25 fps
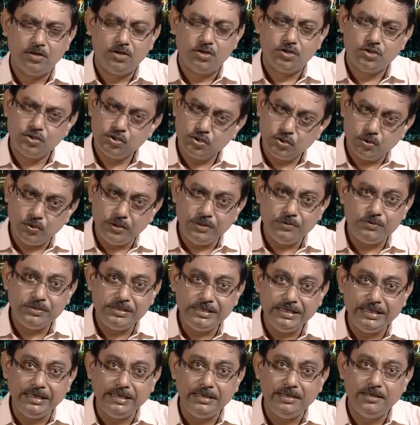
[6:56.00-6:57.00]
So you
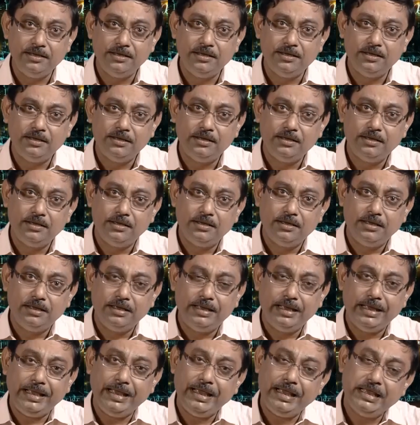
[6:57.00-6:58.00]
see
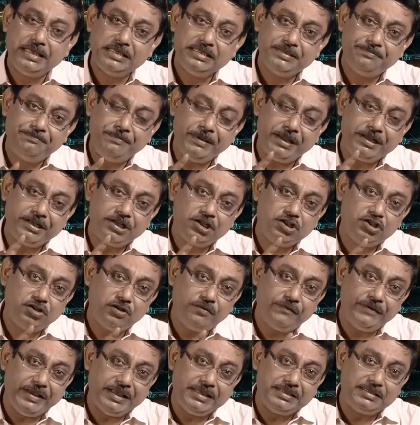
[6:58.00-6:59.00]

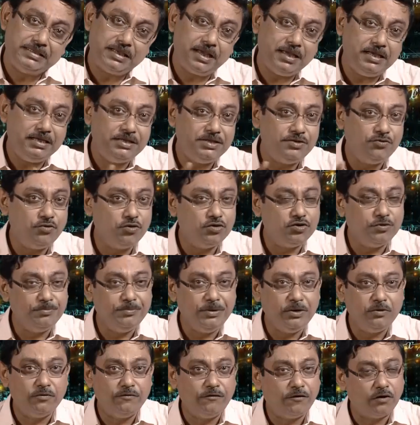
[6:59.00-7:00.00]
expectation of xi is equal to
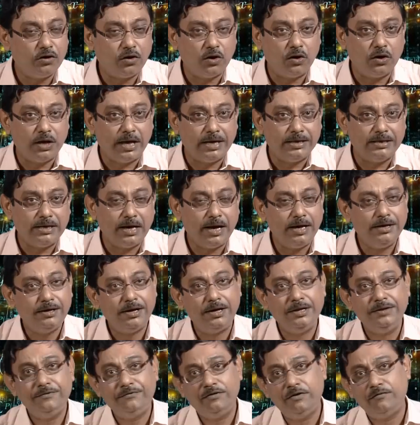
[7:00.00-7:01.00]
mu for all I
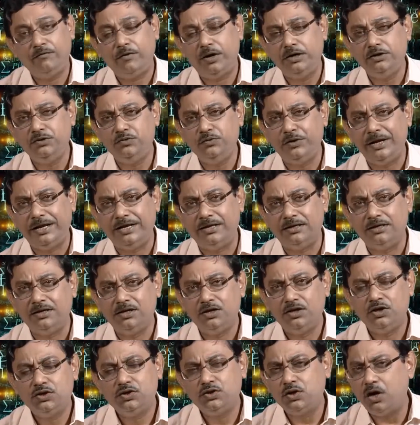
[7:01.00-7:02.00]
running from 1 to n.
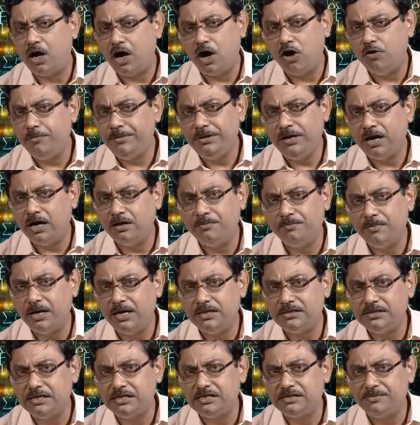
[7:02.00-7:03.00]
So how many
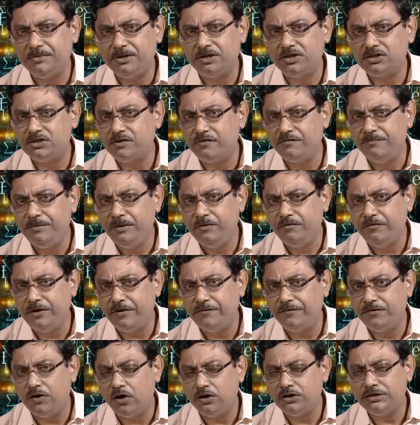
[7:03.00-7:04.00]
unbiased estimators of mu we
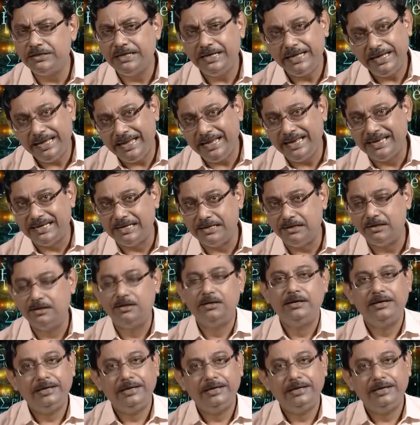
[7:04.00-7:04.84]
have got? N.